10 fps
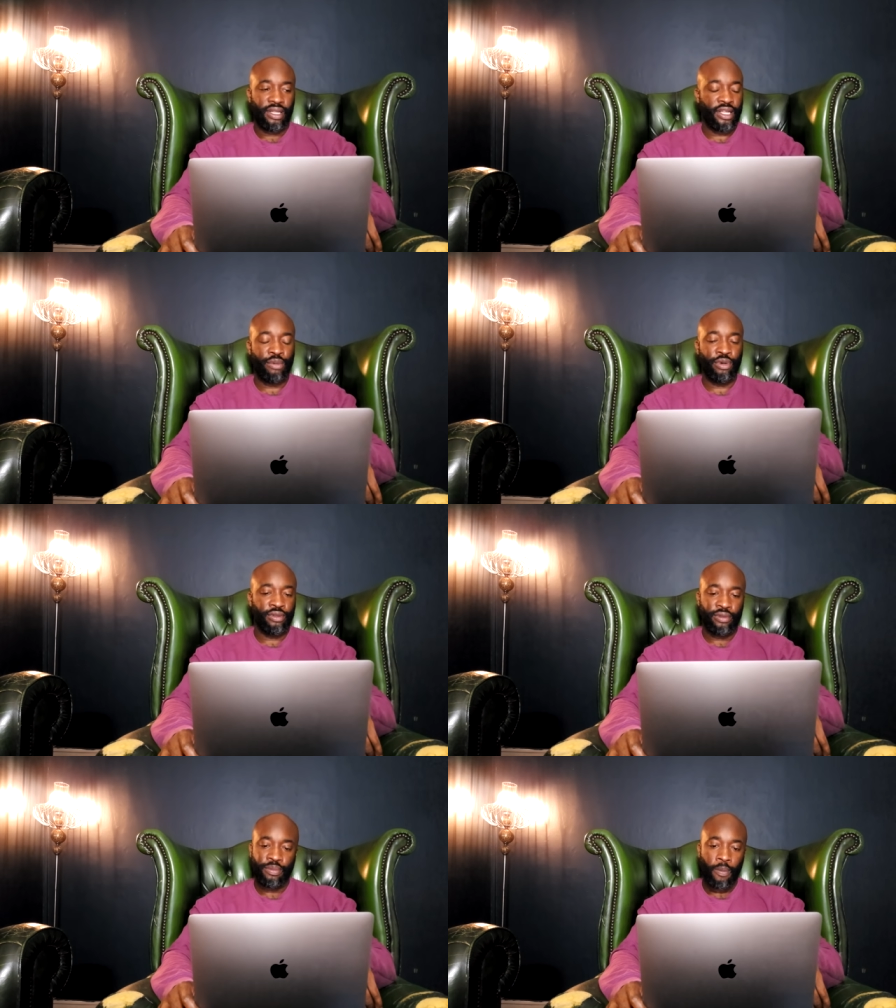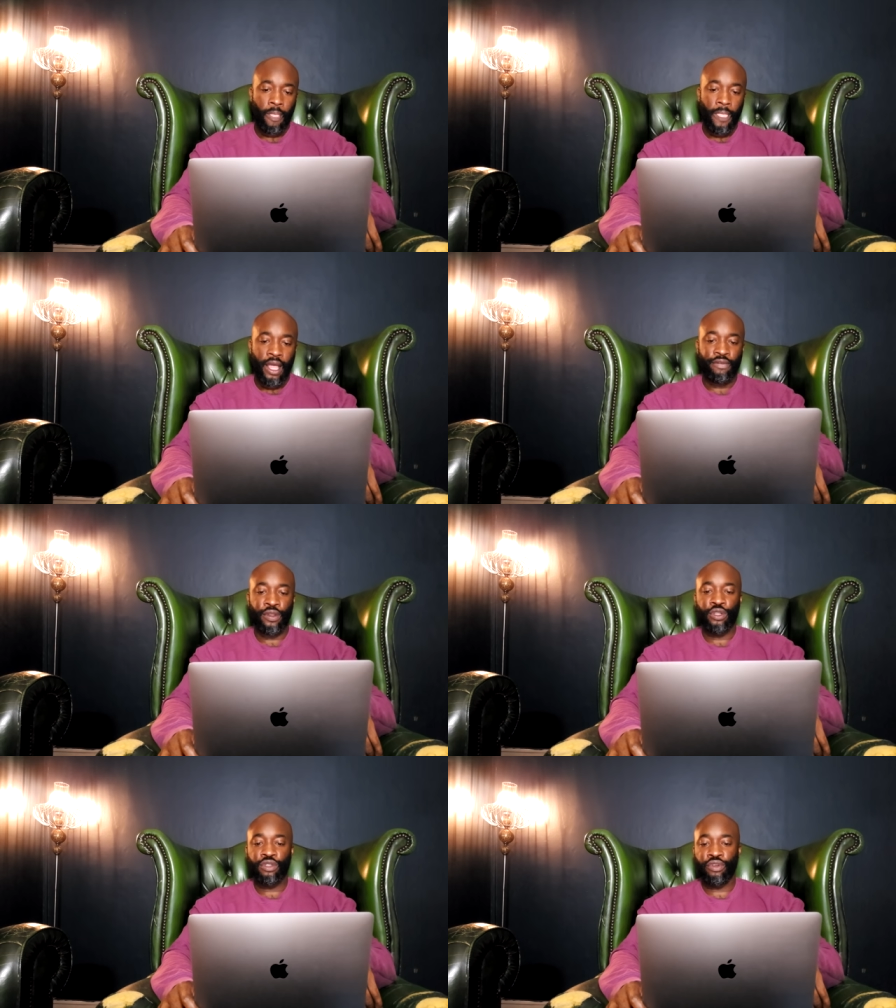Come on. And for
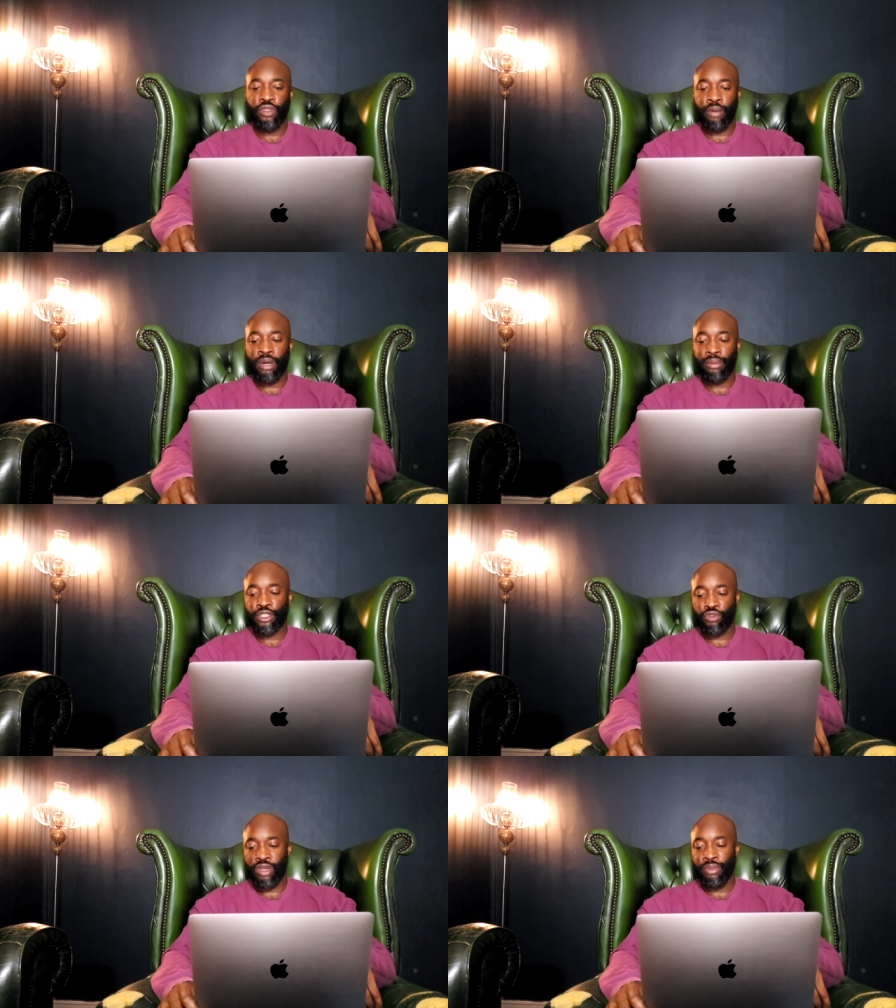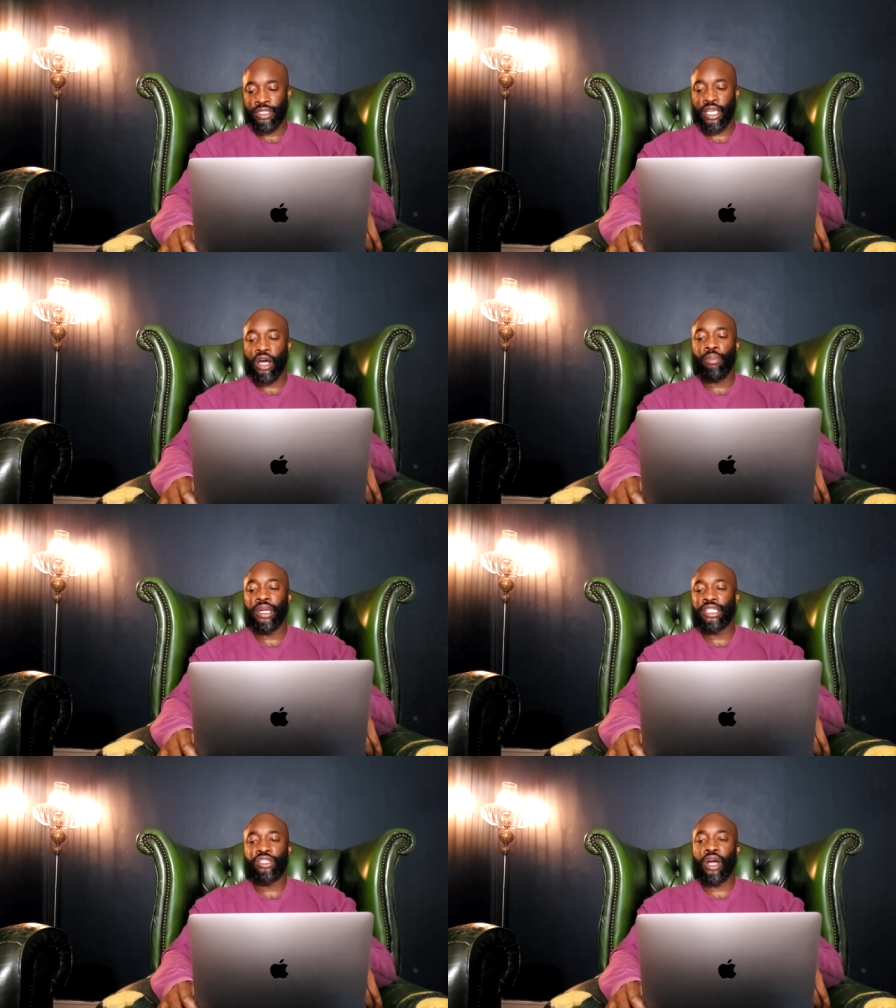those of you that might be screaming, saying, oh,
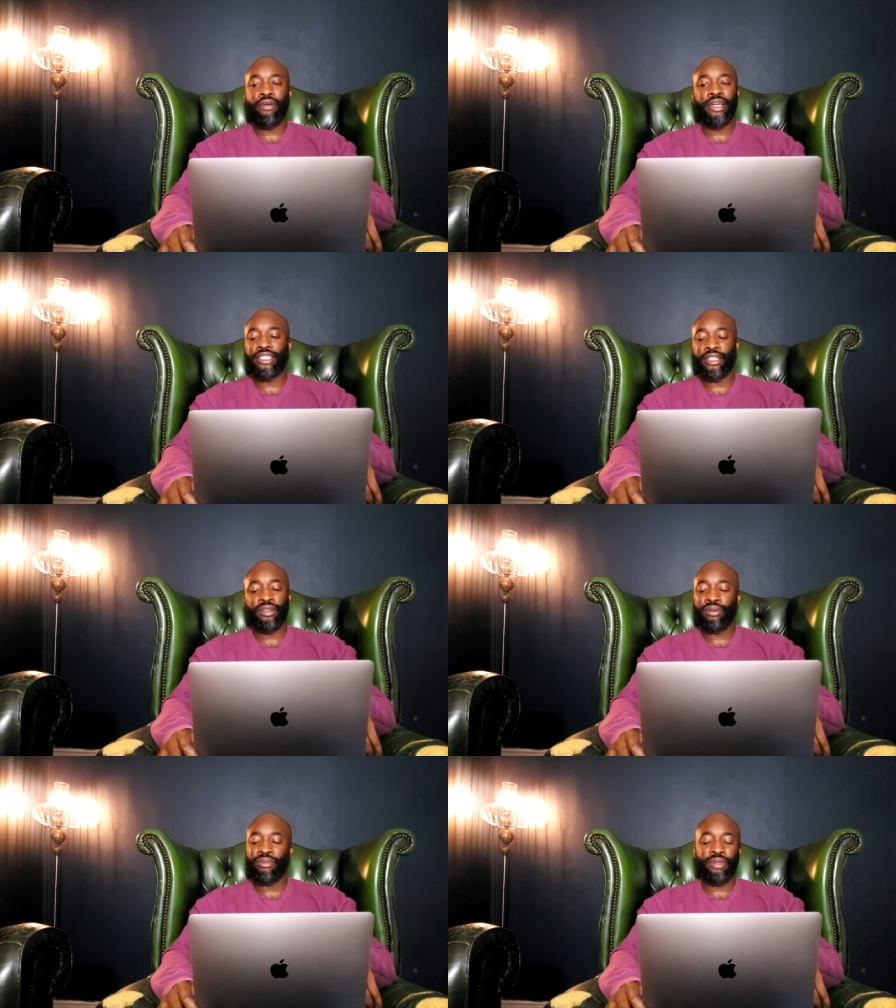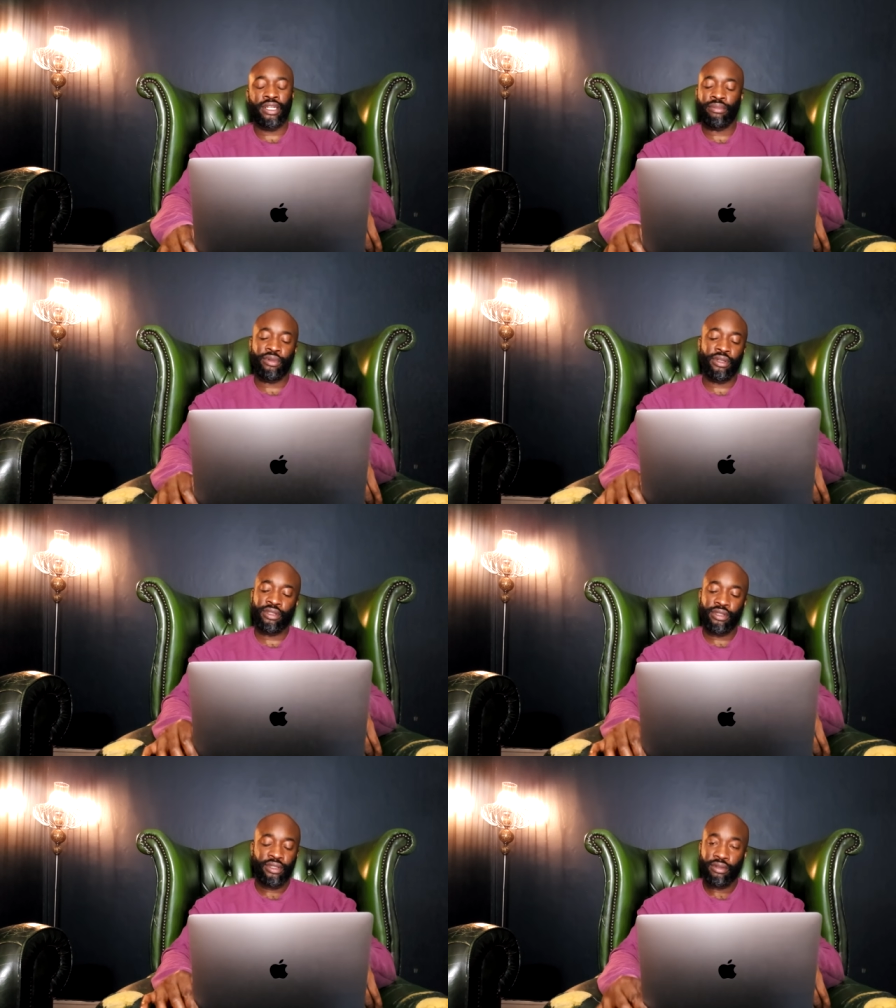but it's a diuretic. No, man.